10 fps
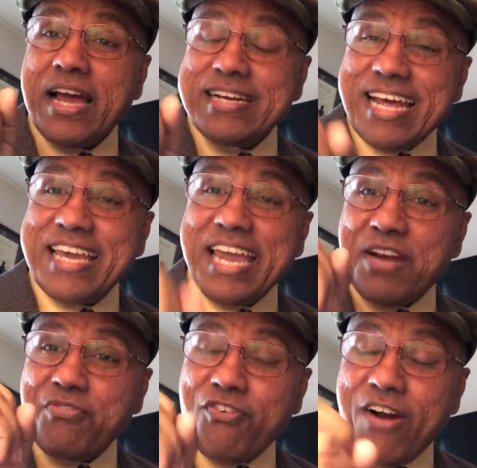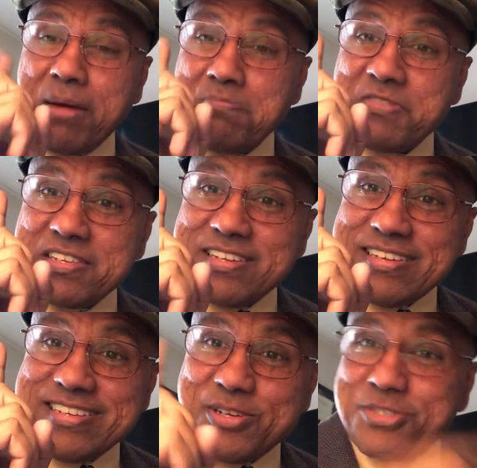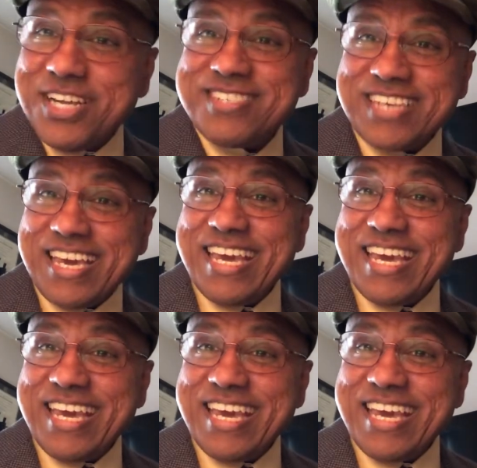a delegate from New Jersey.